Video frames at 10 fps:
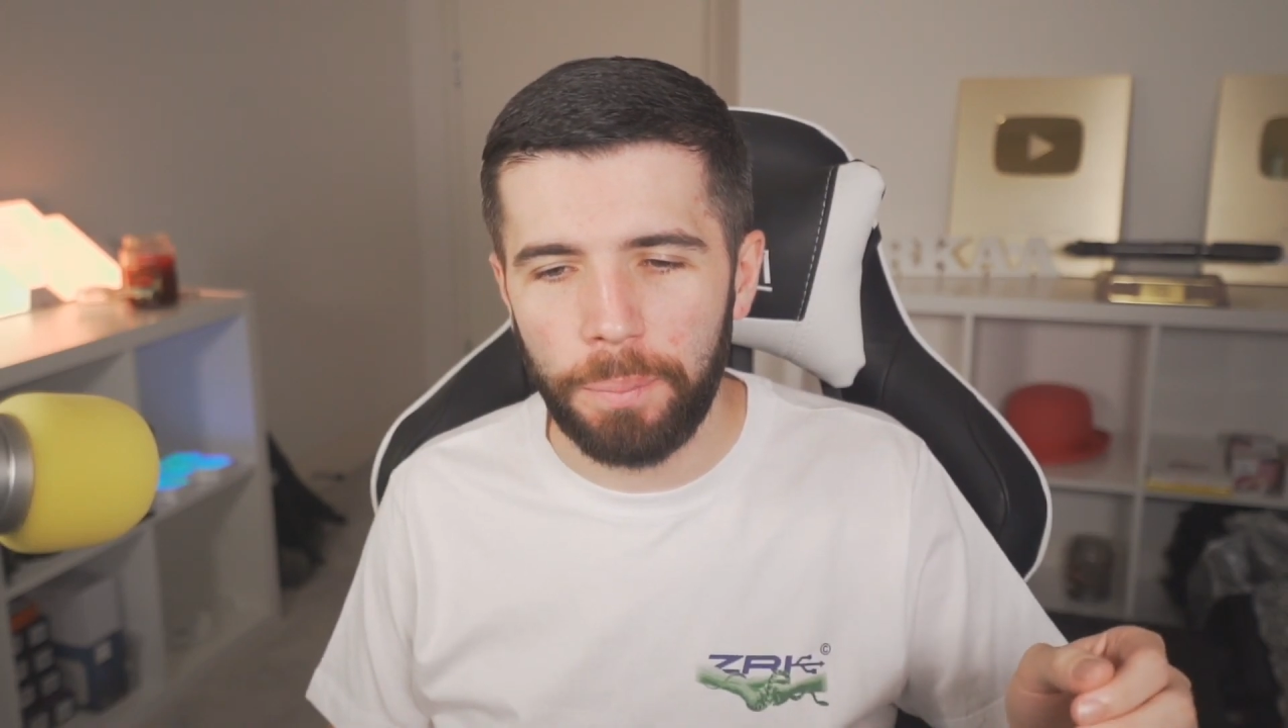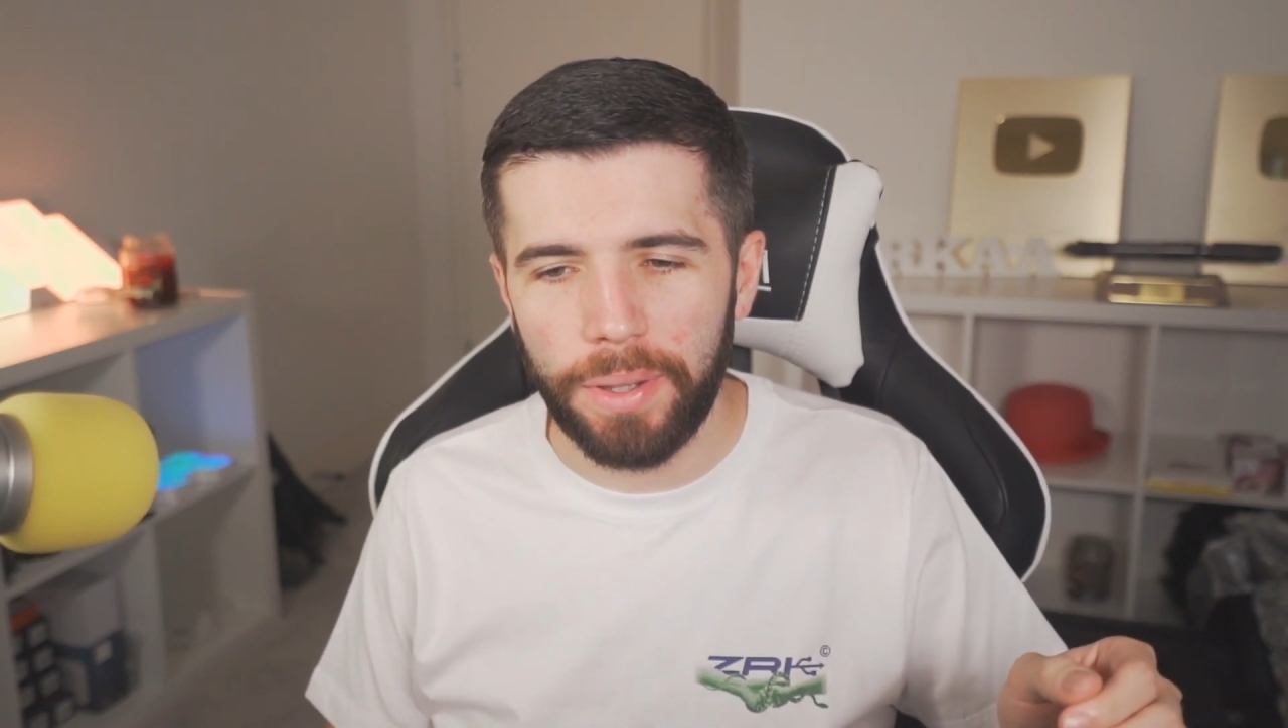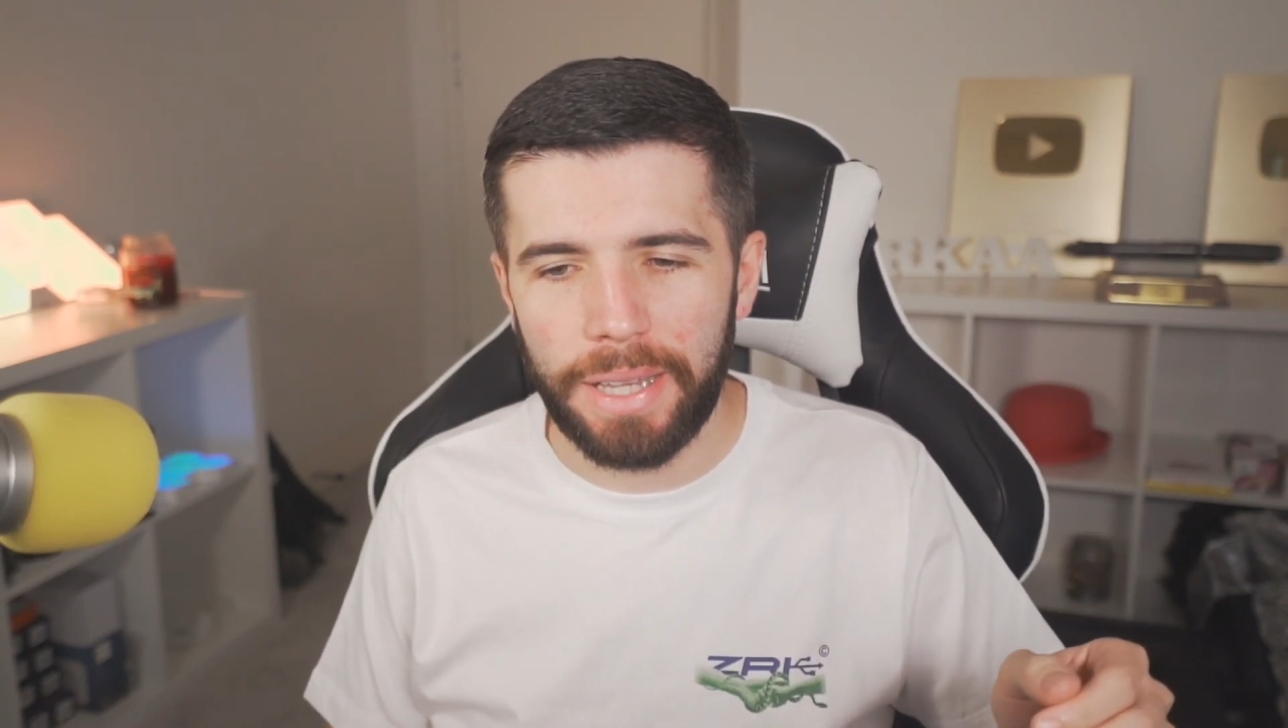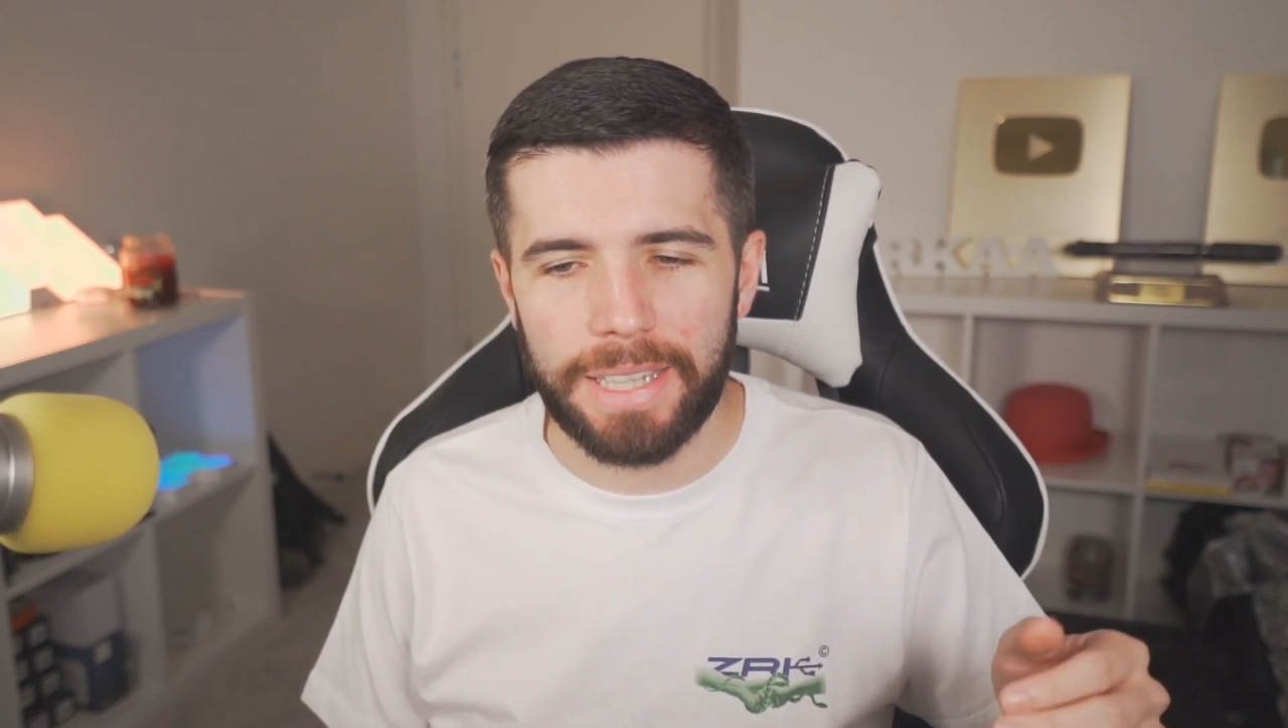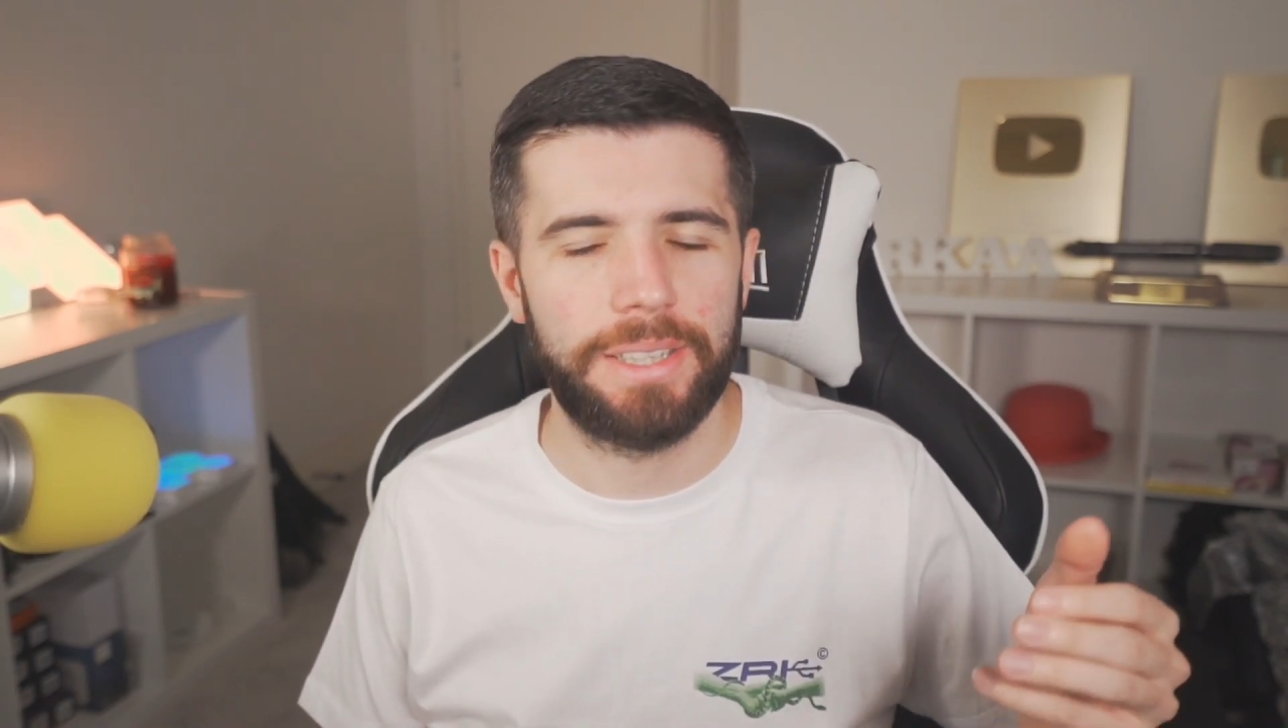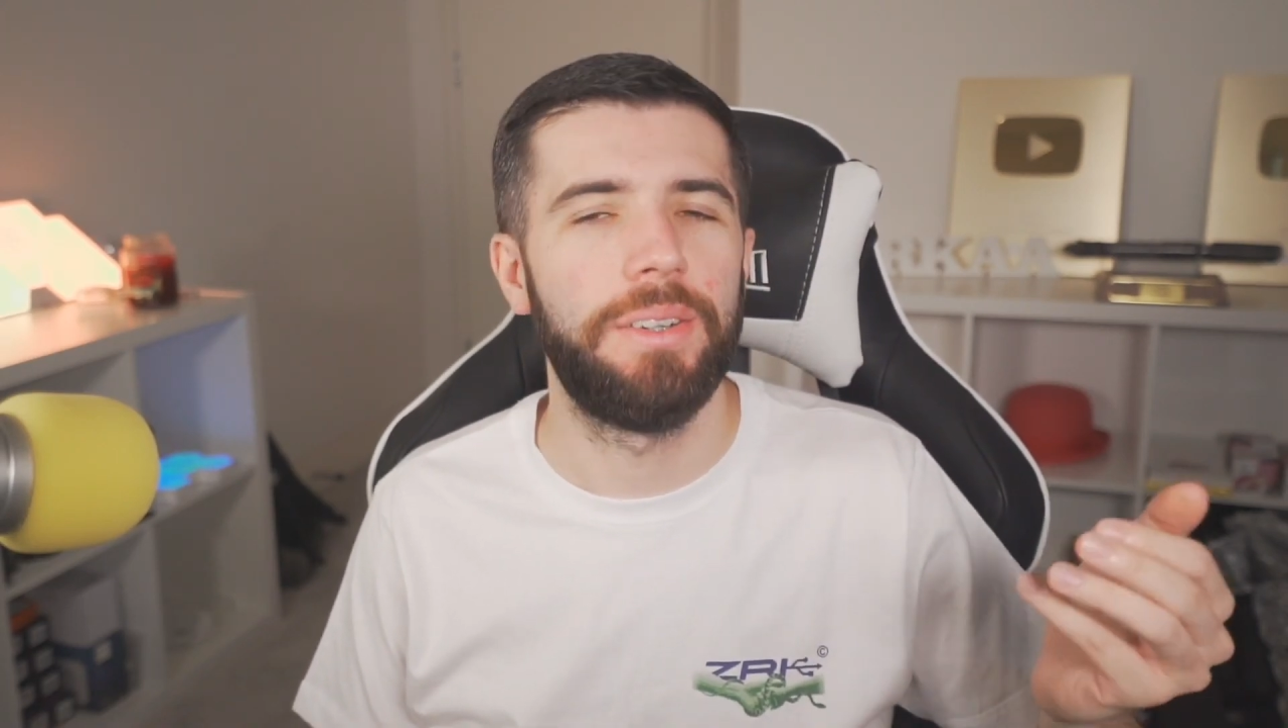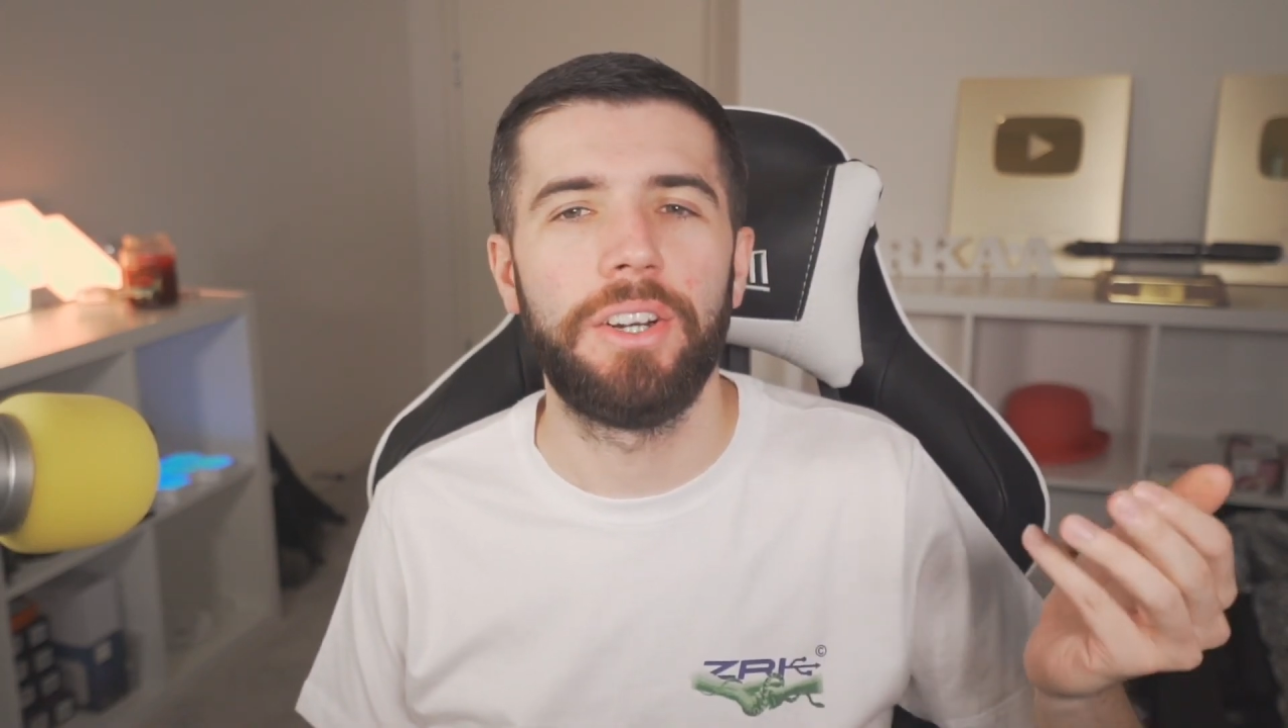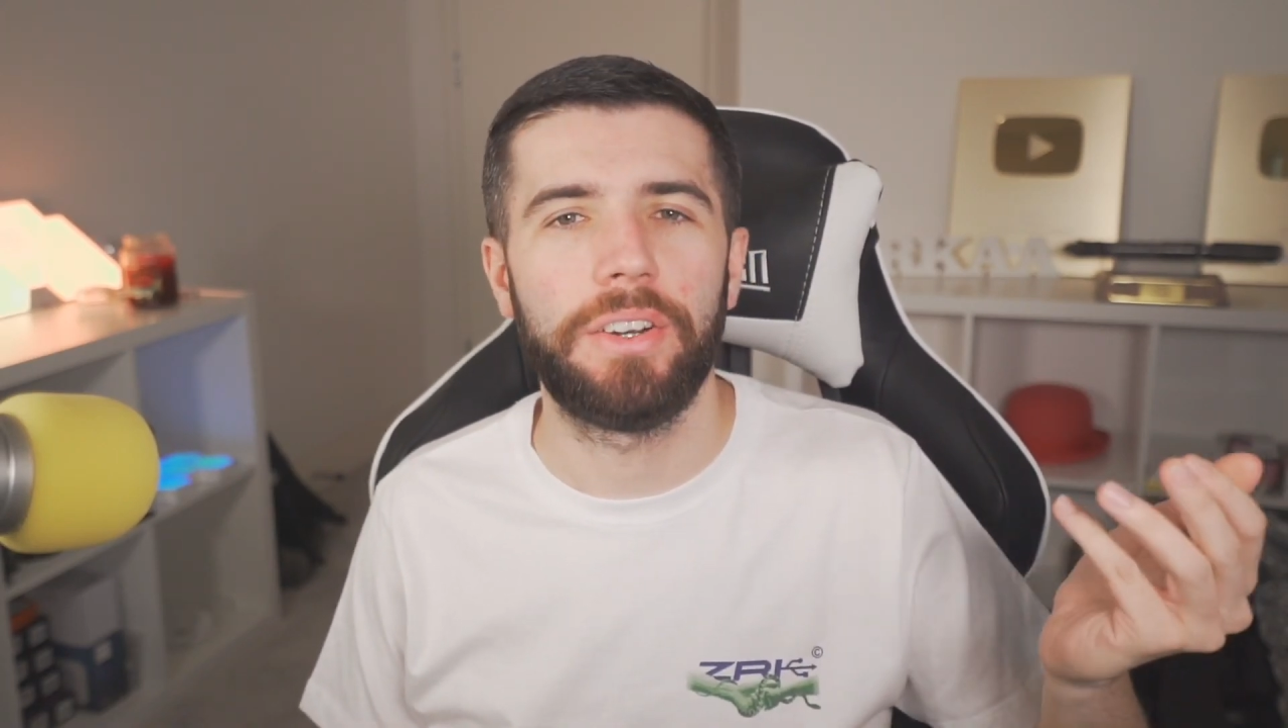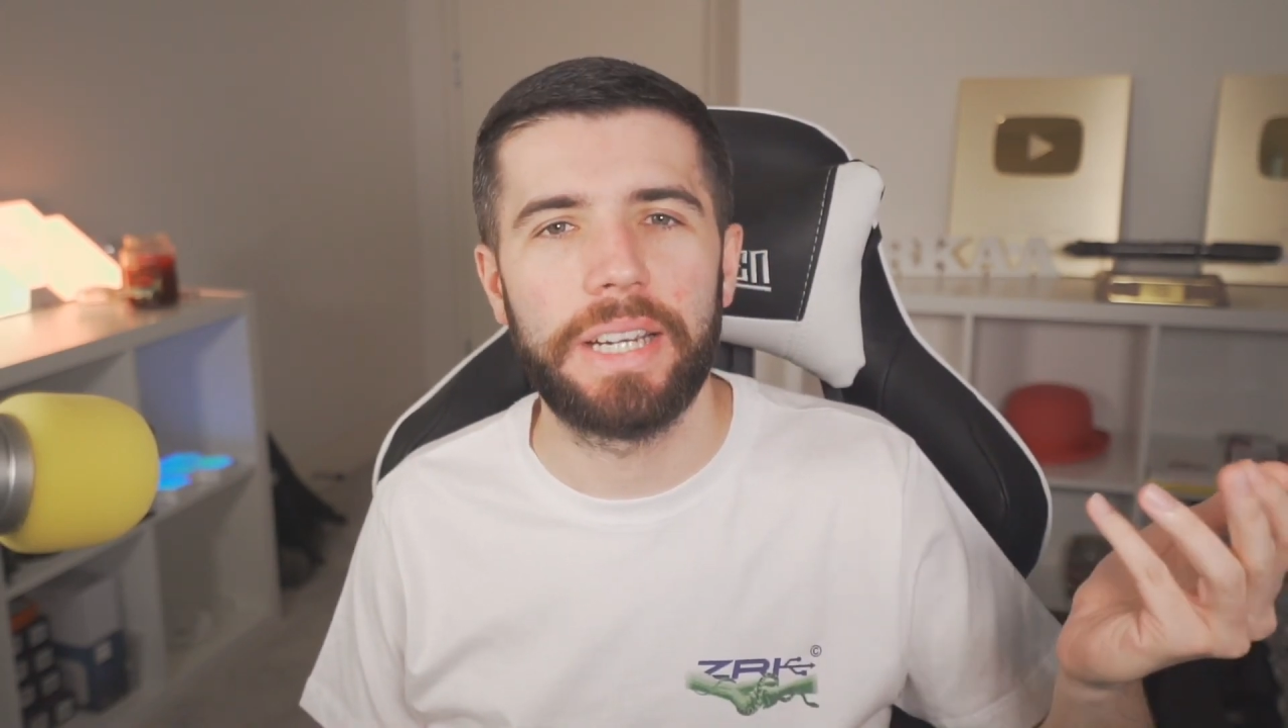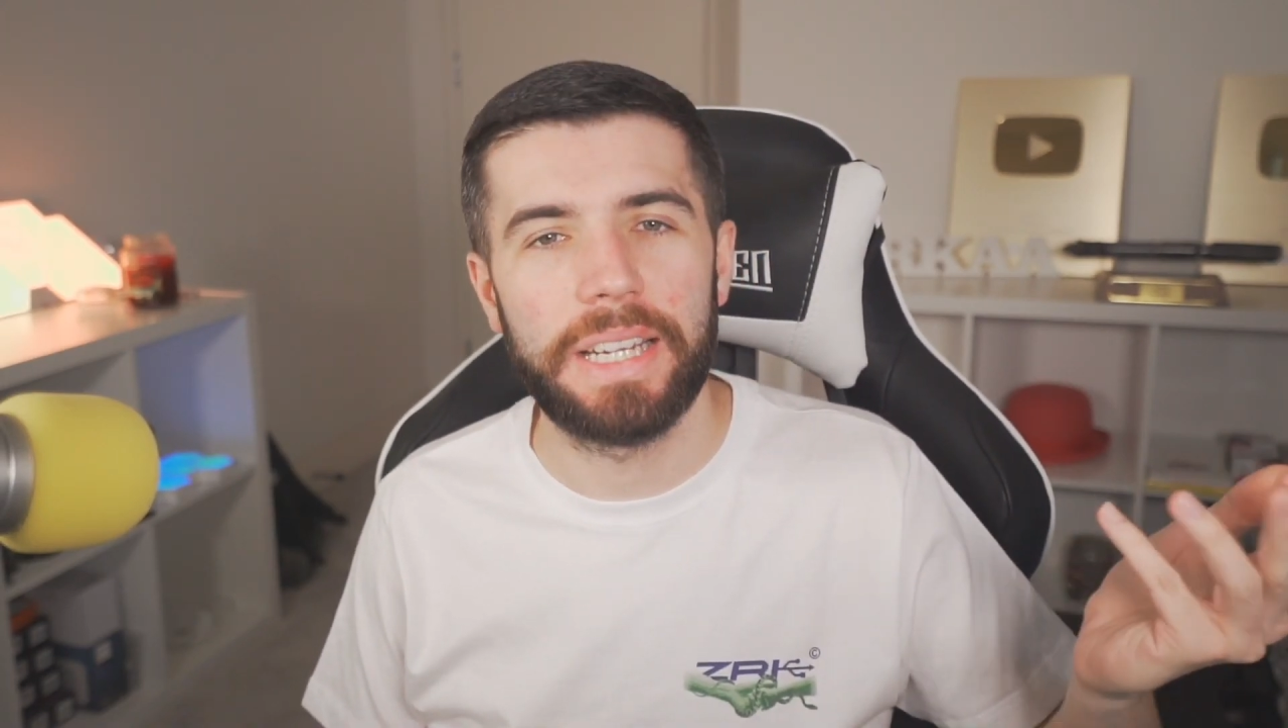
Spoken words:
but that's no longer